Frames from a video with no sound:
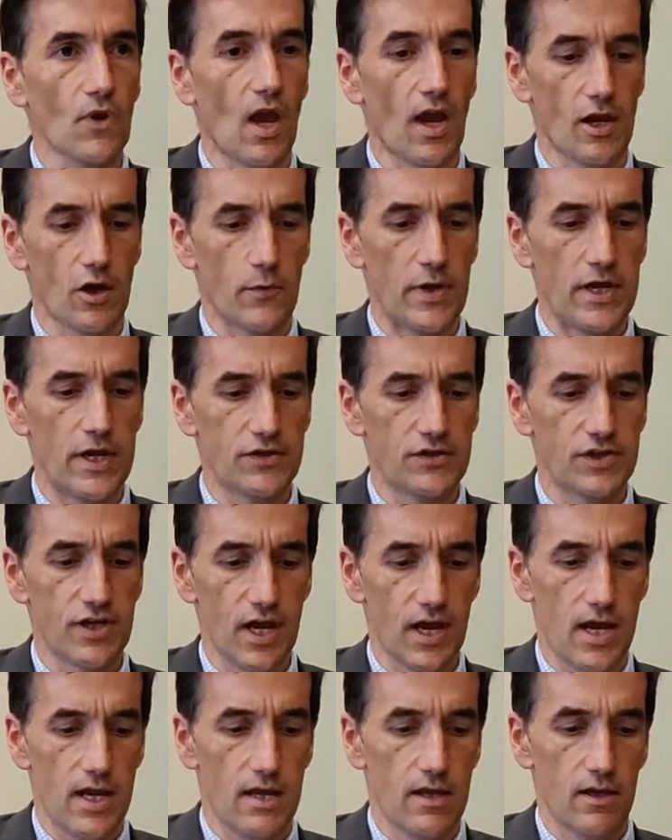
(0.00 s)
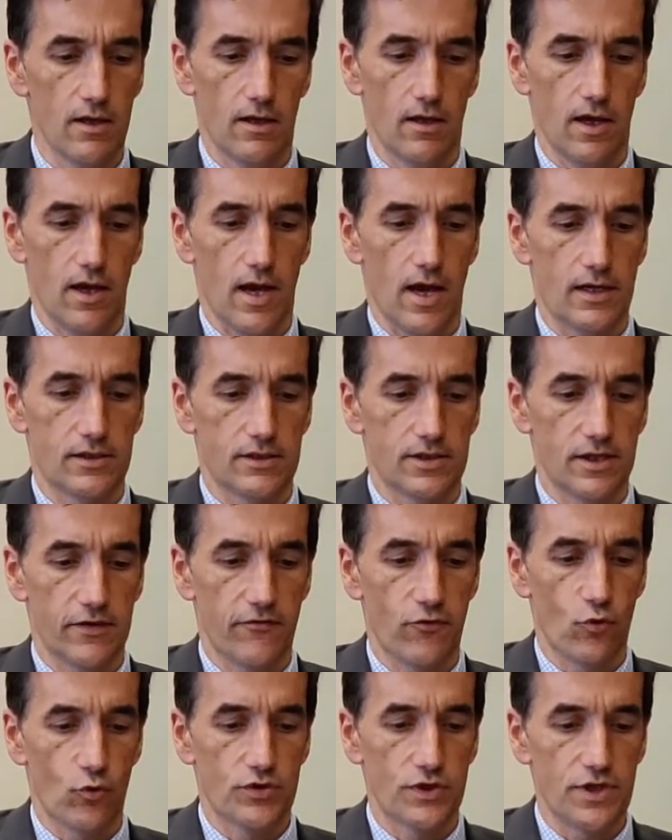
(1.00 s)
and I'm here today at the
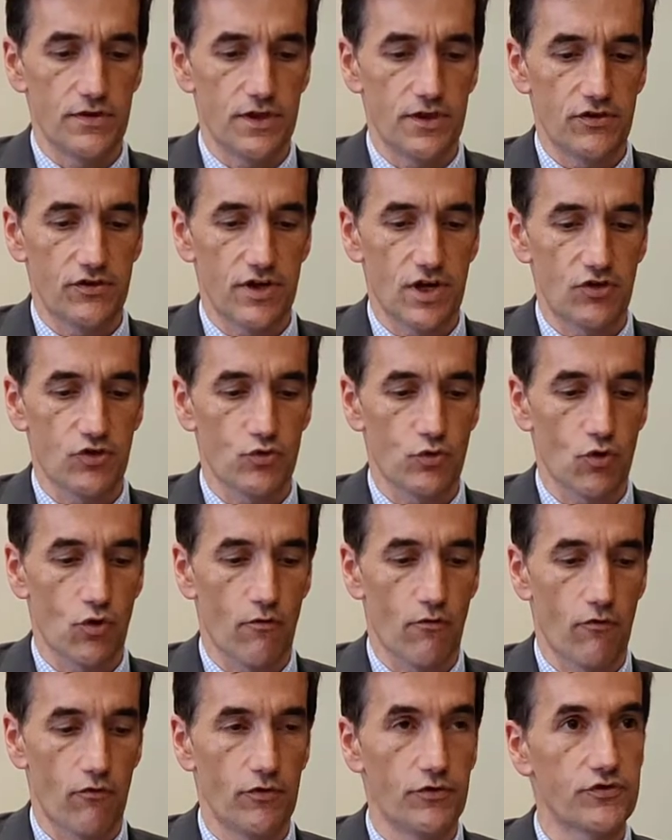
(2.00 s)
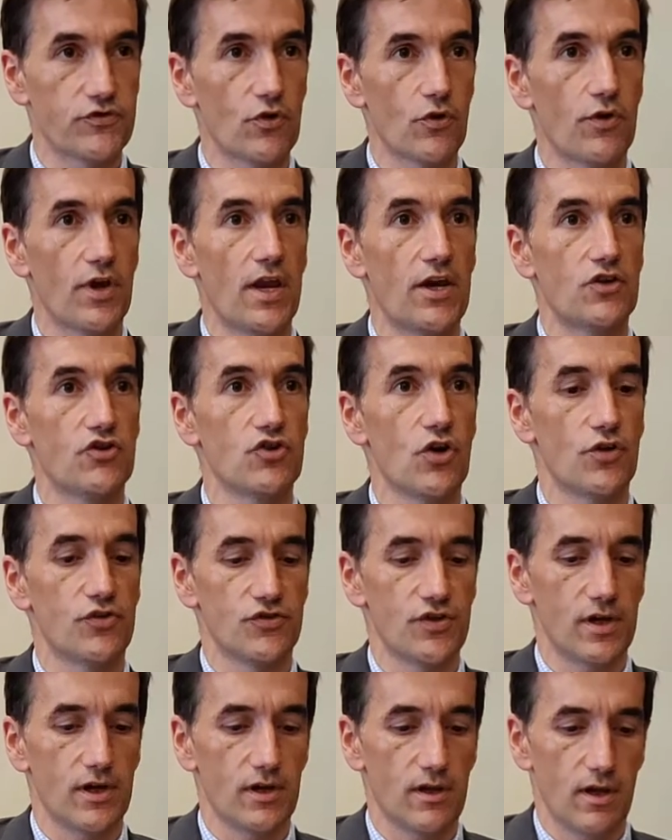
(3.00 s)
14th International Conference on
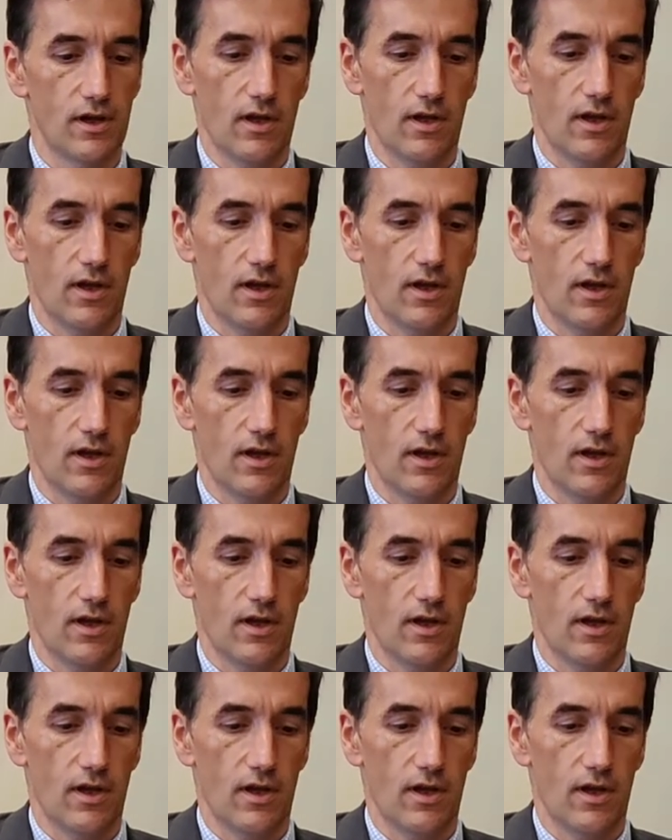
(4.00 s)
Energizing